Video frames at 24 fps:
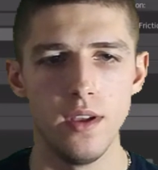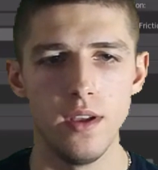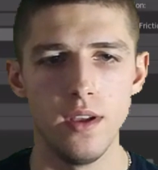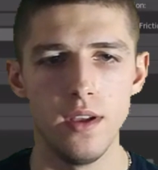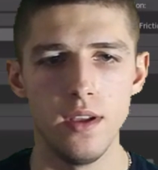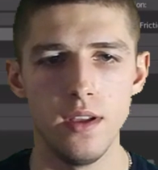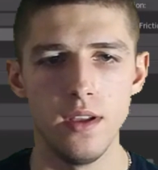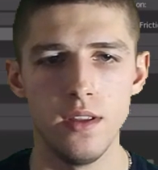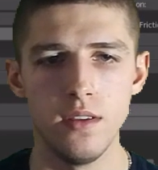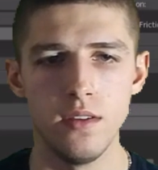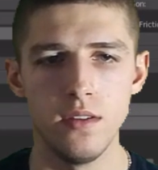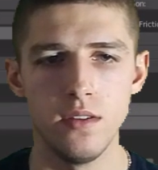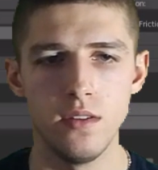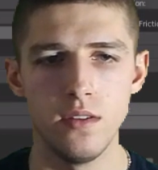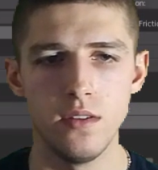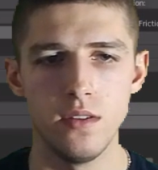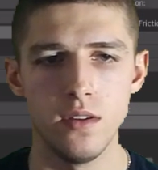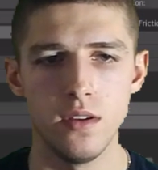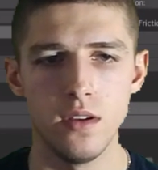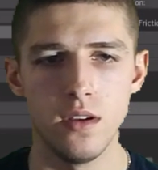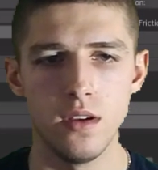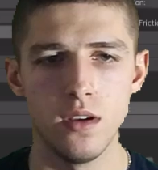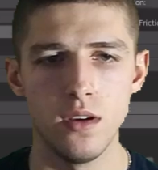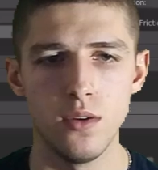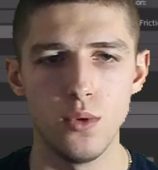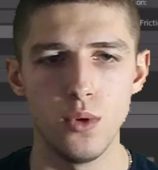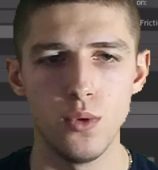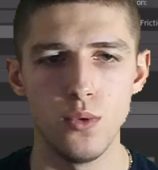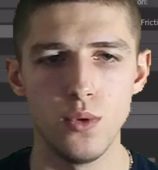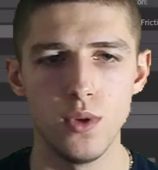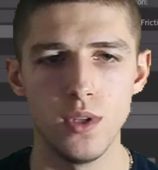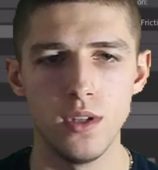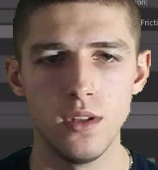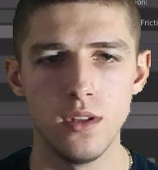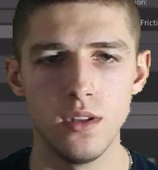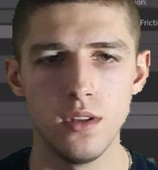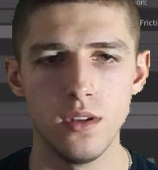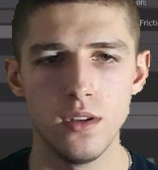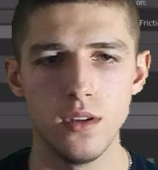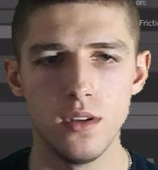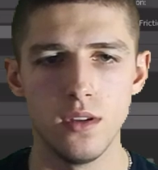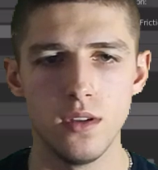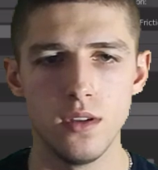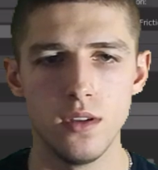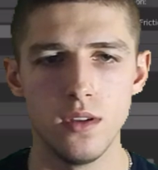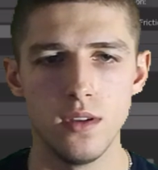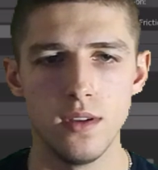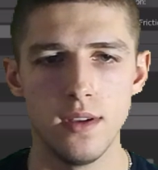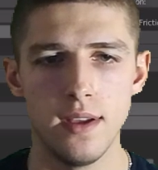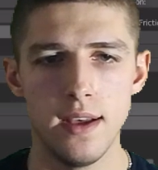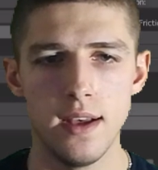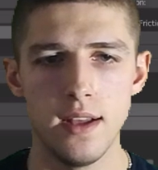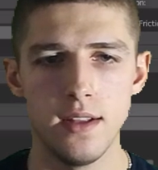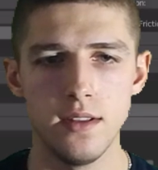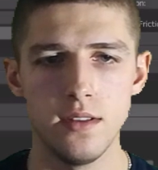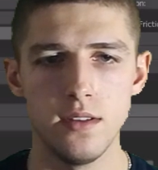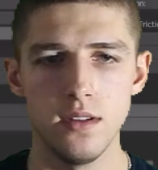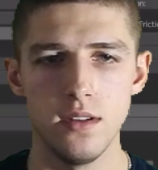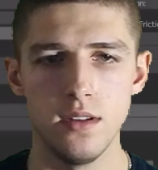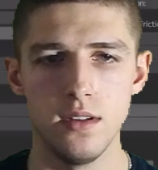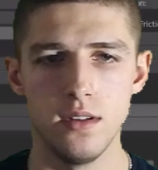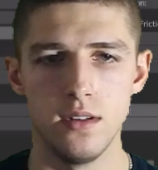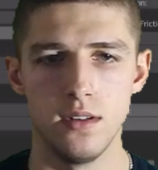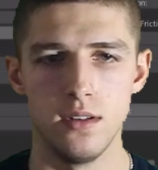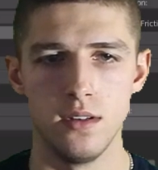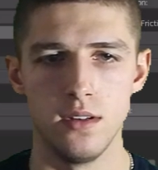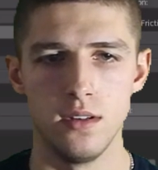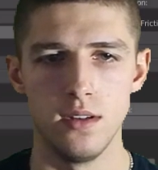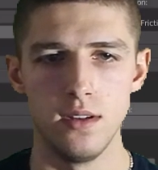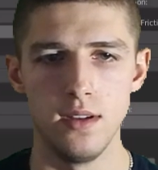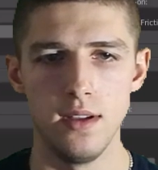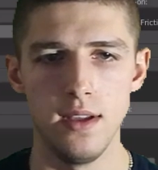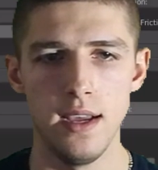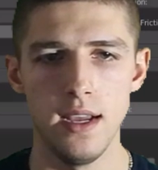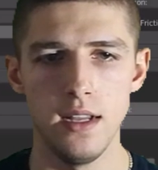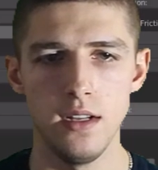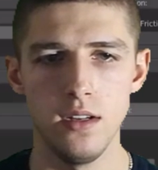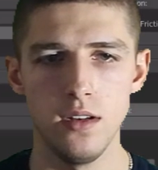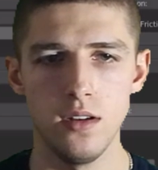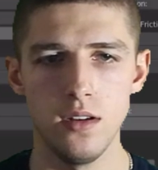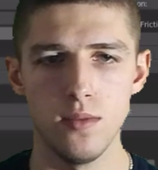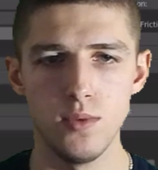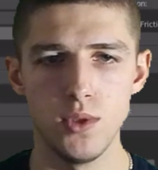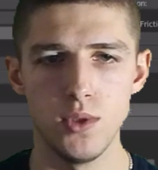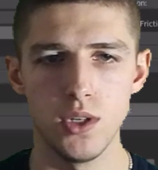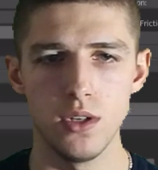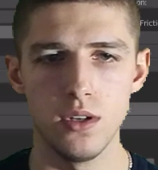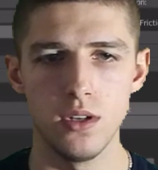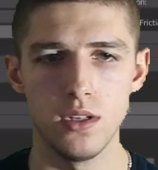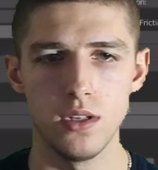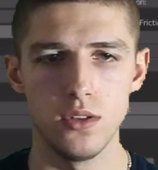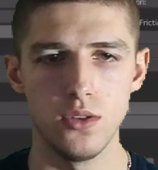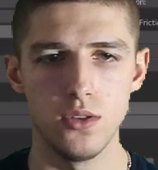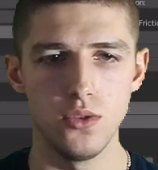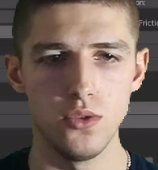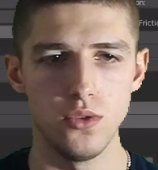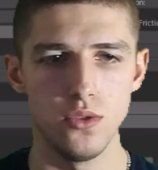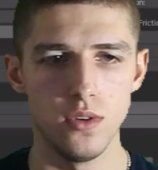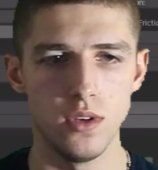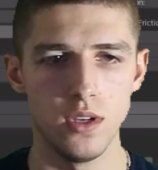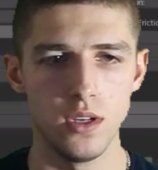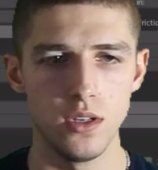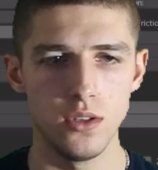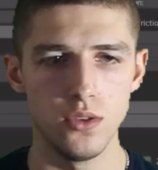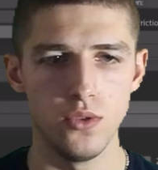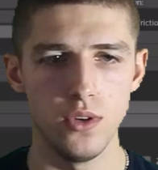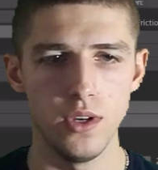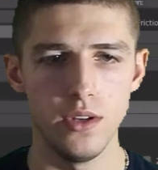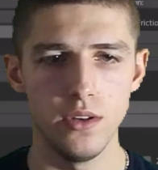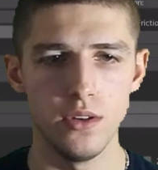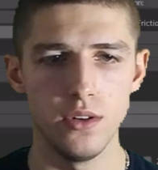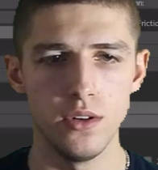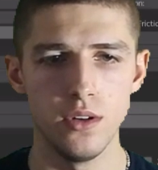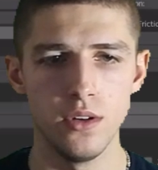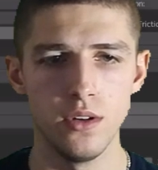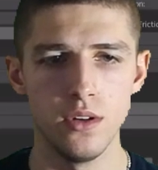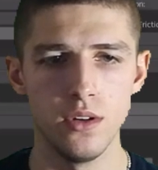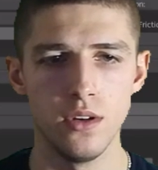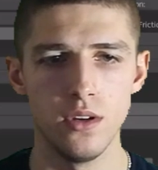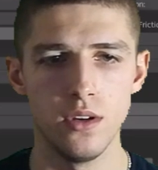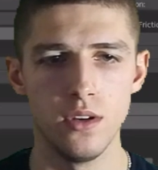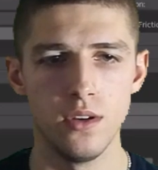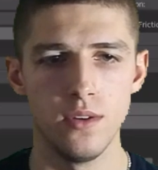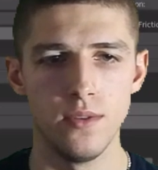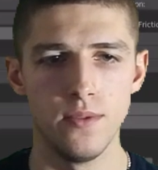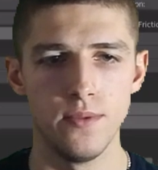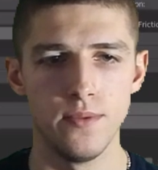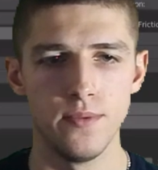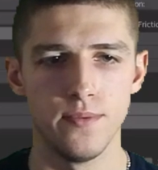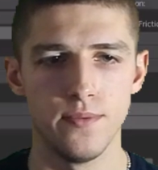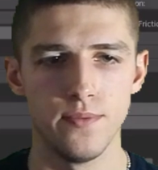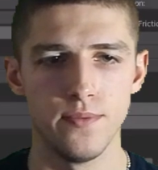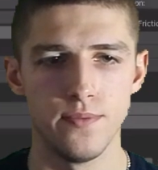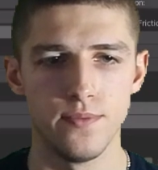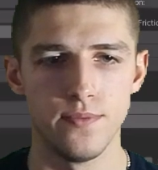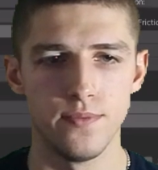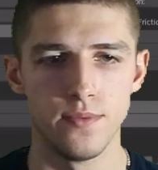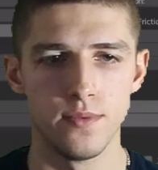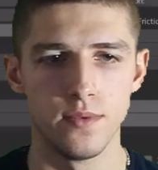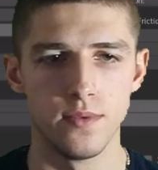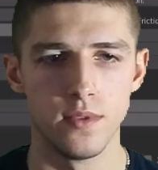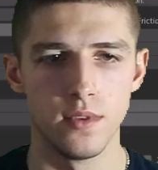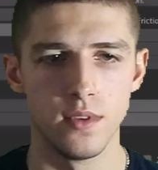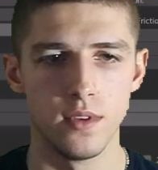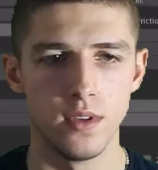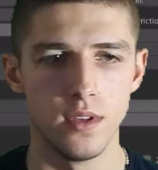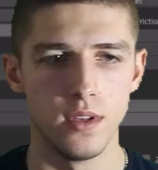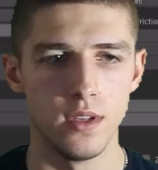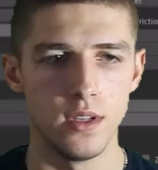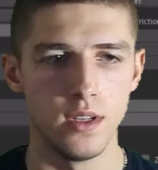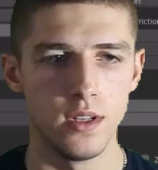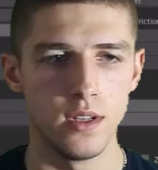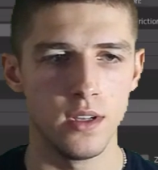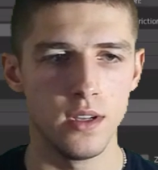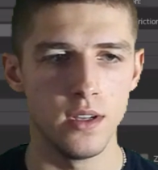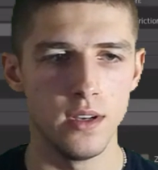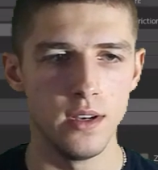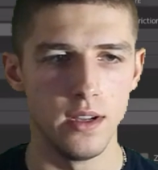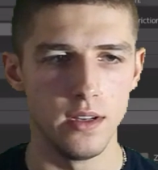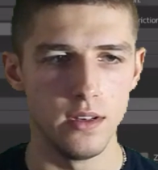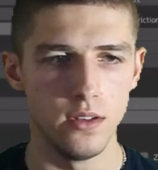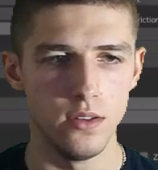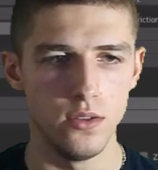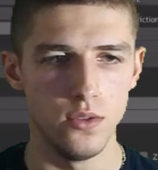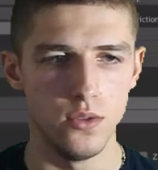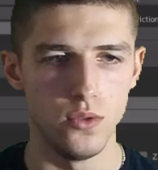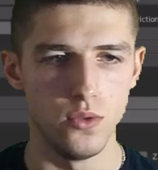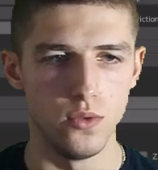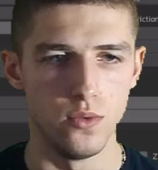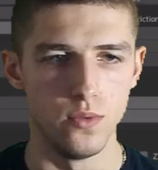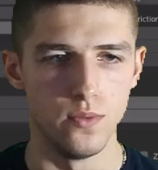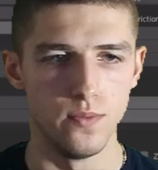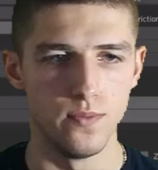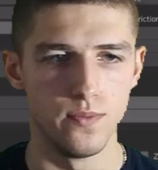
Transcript: and we will add an edit object actuator and connect the two.